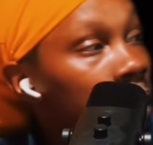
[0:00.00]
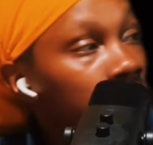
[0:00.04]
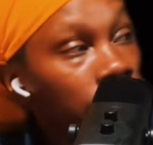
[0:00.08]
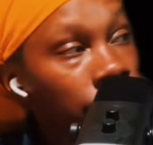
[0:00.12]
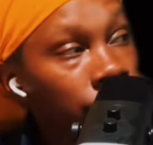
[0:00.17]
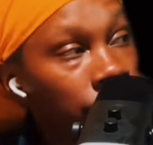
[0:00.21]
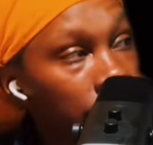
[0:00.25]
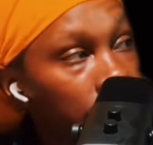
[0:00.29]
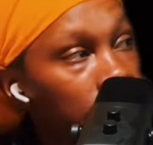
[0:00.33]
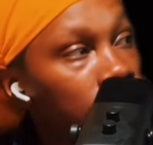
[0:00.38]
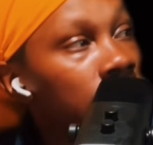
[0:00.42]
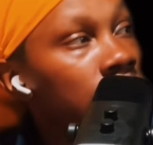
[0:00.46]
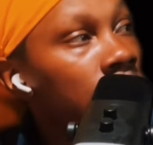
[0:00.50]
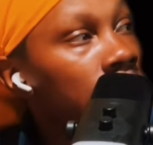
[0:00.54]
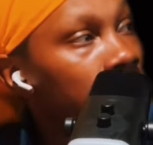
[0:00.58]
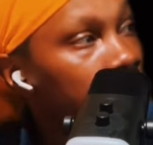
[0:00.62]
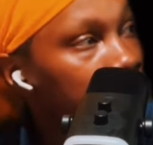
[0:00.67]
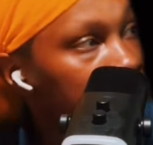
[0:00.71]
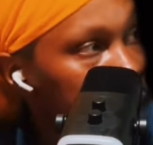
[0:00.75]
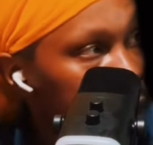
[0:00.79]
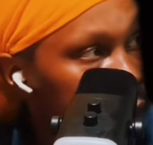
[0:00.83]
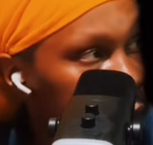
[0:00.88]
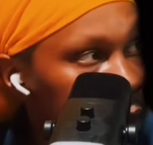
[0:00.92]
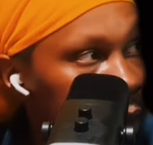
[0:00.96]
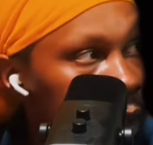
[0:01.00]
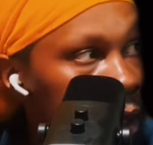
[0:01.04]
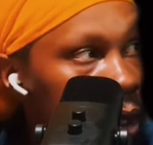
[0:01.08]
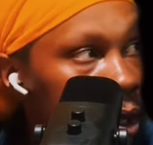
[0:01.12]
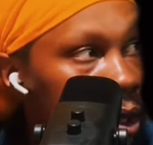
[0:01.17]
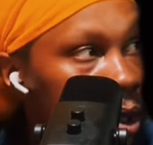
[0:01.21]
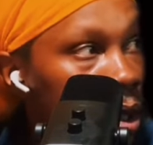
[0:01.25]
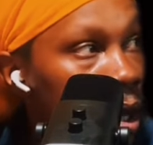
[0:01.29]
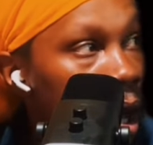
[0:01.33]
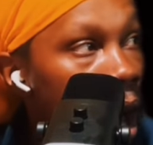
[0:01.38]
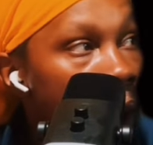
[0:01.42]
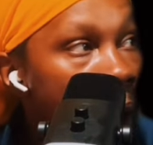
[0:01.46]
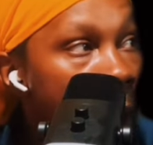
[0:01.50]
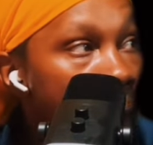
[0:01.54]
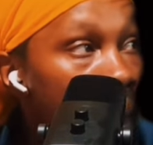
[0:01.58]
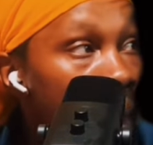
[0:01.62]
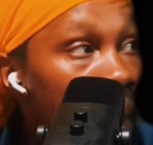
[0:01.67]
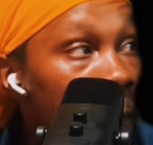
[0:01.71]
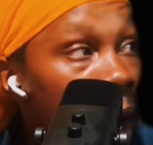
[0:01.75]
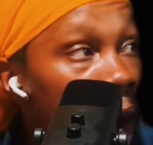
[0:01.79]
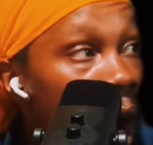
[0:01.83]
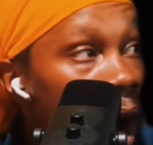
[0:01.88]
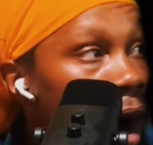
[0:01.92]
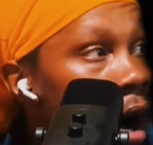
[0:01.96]
the video is
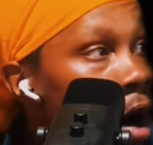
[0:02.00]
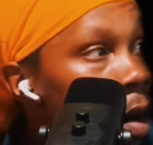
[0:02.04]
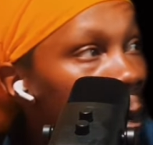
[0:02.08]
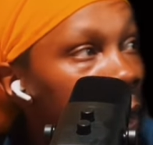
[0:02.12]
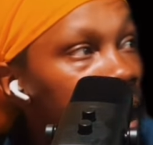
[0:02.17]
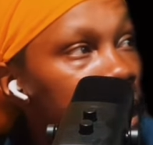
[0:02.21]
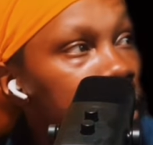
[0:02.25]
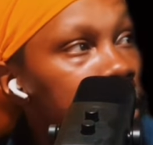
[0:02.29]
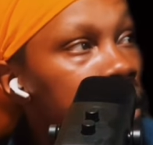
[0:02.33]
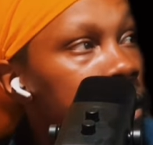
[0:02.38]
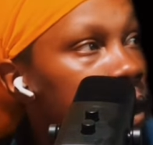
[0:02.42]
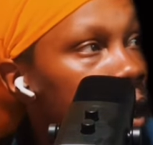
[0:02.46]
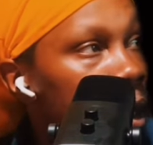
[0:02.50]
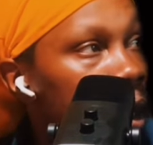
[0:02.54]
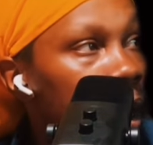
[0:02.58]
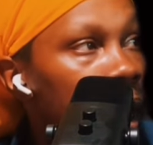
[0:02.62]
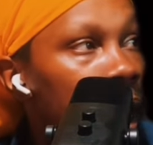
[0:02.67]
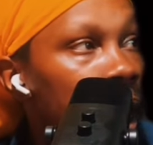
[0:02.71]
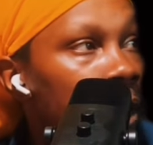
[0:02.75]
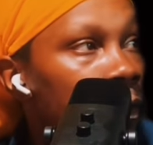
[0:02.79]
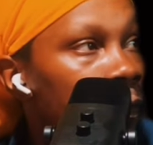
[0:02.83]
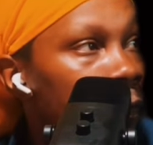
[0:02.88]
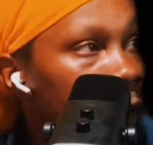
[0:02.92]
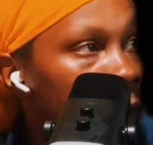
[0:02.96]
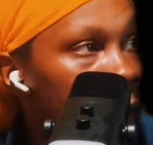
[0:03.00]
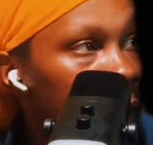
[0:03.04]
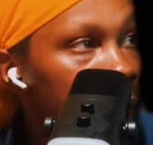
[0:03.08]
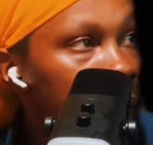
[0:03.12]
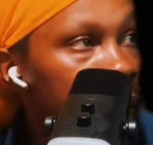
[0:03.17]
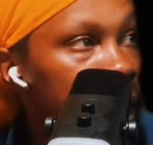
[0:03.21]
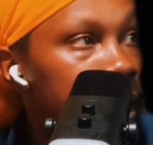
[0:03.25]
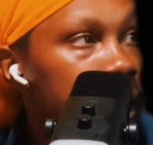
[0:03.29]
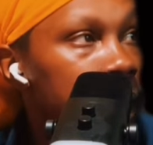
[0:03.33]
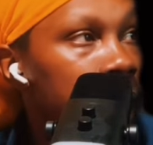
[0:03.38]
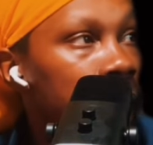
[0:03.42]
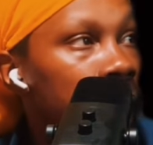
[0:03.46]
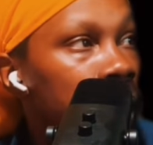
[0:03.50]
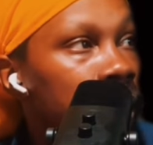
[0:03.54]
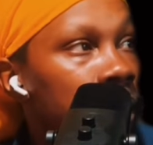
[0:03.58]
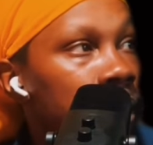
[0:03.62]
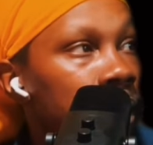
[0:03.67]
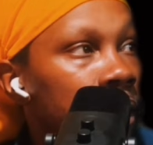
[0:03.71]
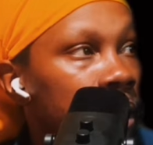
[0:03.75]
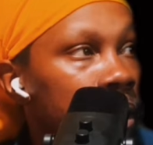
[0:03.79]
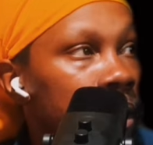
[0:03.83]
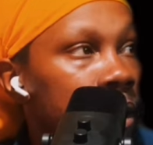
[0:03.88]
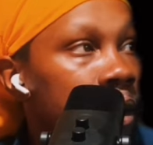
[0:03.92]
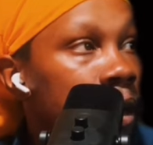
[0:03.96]
Mom and Son Vanish After
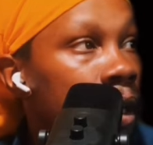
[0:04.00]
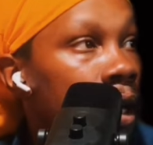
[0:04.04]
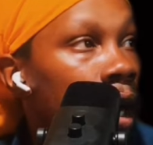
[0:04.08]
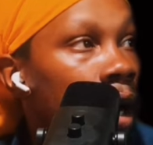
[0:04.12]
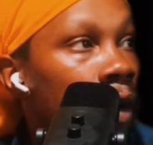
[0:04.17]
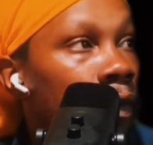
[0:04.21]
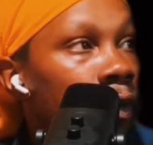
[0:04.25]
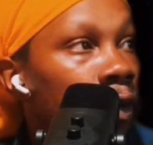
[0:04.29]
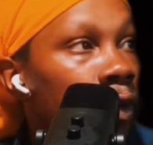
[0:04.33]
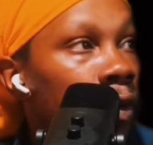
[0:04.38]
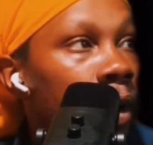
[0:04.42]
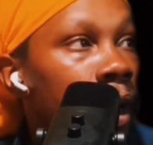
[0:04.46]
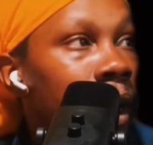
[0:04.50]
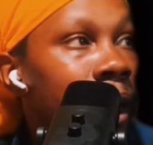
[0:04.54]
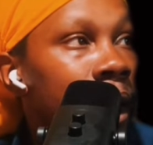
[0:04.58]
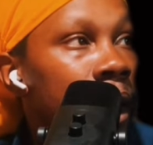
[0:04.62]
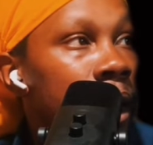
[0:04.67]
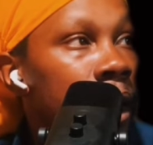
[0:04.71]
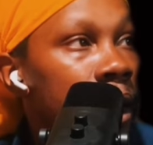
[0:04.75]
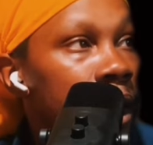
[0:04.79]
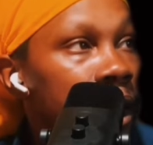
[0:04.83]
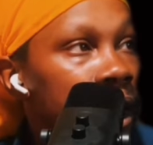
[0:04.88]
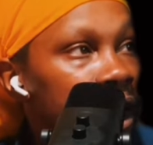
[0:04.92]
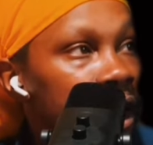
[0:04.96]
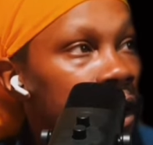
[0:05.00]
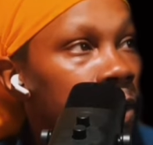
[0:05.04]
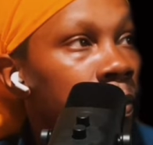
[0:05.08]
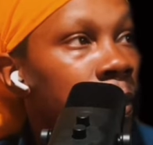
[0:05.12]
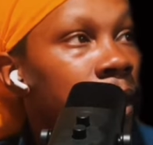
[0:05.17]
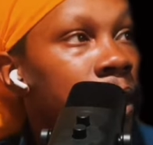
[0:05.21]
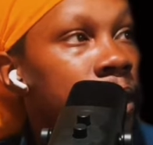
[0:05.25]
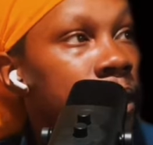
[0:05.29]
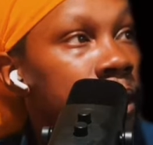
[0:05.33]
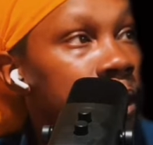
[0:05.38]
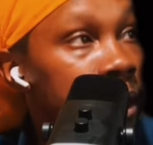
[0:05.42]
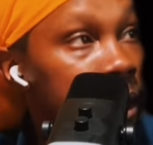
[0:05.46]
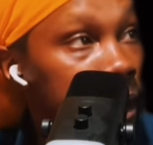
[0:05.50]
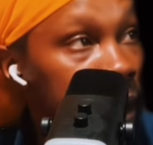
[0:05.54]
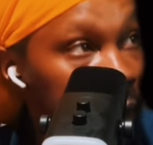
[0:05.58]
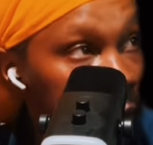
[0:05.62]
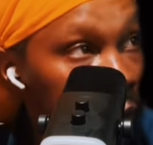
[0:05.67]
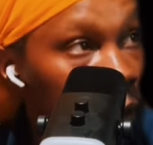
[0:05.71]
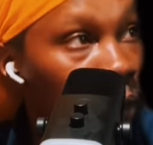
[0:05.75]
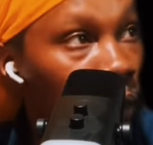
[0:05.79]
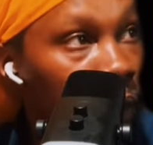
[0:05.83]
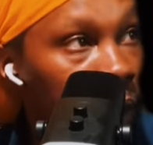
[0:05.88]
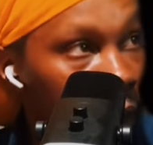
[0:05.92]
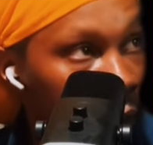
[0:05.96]
Discovering Husband's
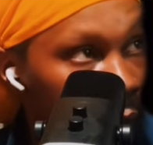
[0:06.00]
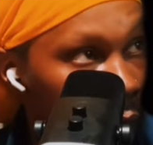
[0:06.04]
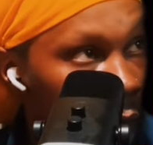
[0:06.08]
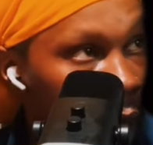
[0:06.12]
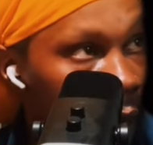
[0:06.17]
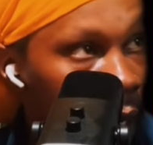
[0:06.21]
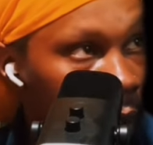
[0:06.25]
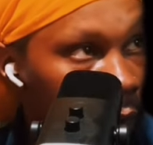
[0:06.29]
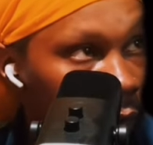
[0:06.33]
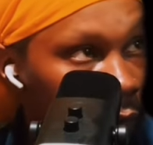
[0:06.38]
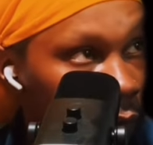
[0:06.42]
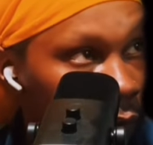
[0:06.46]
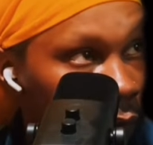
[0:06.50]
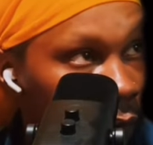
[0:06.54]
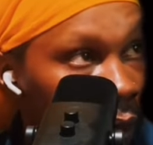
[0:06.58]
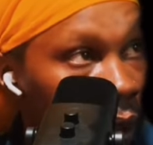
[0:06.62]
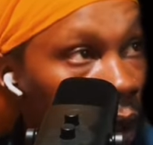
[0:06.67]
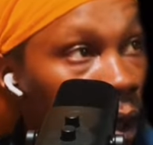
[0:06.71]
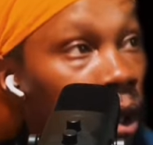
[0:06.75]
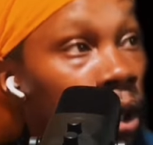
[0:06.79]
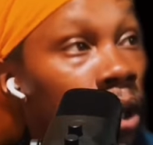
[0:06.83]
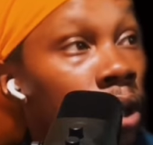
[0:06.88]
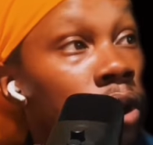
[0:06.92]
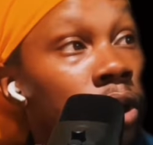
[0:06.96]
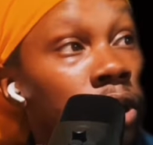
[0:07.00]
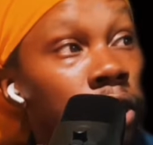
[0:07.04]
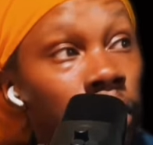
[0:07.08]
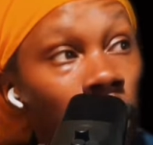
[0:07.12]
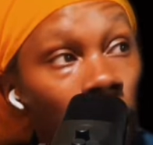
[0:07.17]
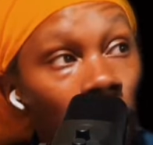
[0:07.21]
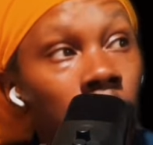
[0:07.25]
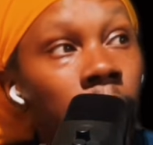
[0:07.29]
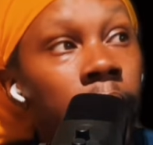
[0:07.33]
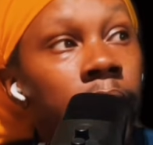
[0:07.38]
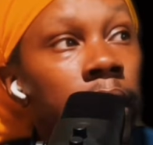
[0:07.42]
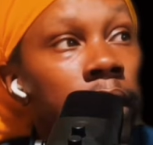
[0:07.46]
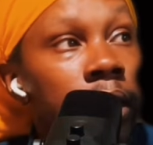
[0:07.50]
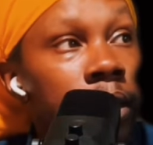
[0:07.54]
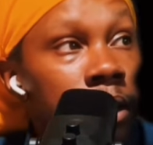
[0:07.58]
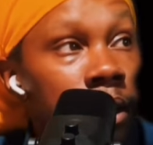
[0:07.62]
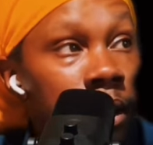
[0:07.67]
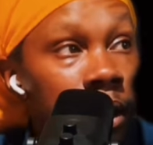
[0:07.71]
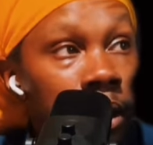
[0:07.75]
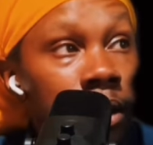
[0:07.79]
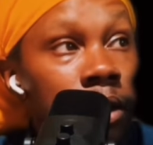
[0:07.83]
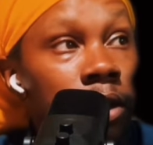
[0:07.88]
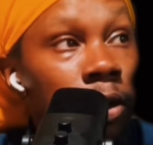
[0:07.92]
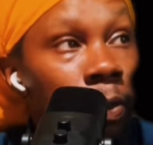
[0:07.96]
Secret Life. Darkest
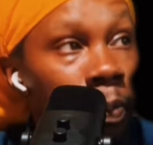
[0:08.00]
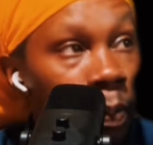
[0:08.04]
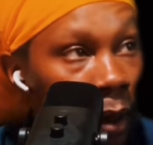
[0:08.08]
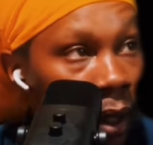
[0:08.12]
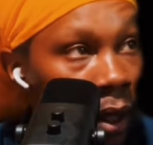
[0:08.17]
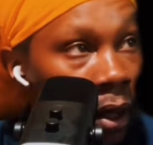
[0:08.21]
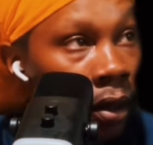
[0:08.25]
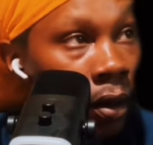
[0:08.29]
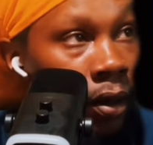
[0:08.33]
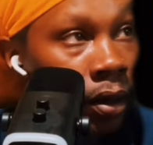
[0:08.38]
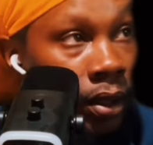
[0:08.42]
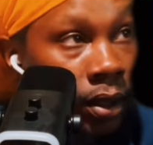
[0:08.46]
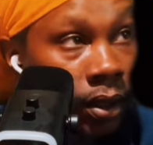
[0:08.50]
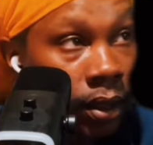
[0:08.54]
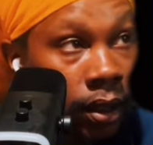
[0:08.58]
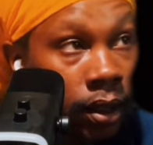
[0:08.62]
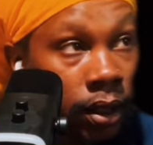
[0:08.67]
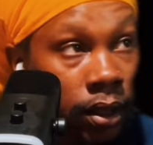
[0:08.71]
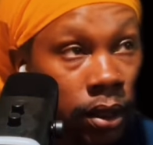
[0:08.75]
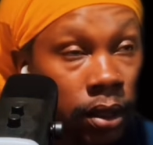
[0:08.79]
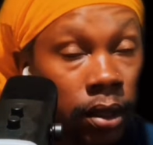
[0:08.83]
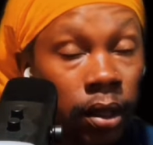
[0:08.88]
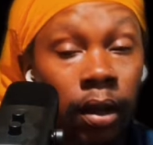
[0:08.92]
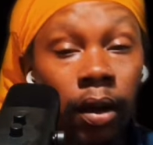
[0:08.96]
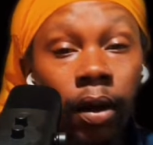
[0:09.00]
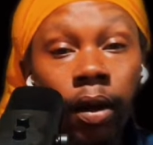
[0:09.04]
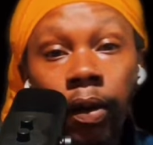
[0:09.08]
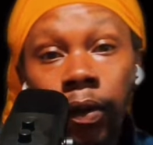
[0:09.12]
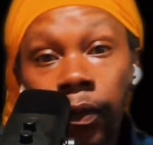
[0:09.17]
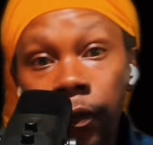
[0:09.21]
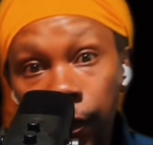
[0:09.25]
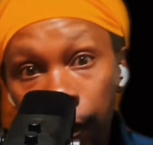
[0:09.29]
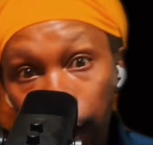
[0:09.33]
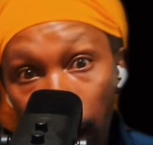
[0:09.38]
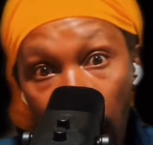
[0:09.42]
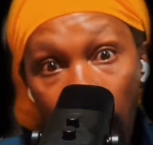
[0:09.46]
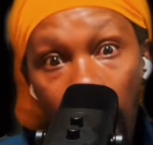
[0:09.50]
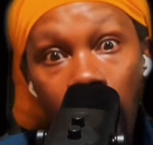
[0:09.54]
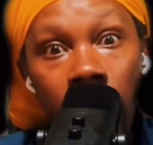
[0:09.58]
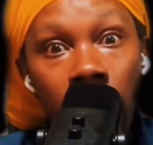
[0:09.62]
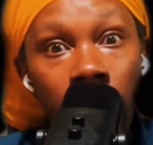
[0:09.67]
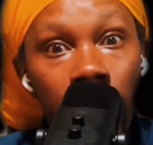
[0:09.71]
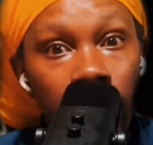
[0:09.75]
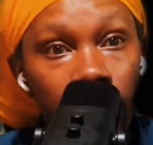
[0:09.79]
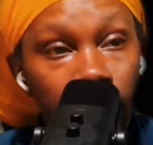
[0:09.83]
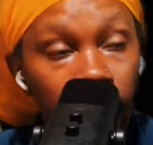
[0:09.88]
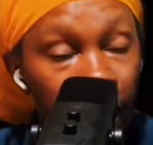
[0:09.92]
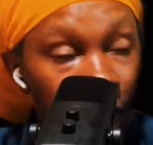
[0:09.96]
Disappearances
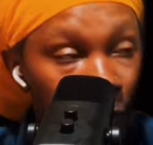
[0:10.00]
5.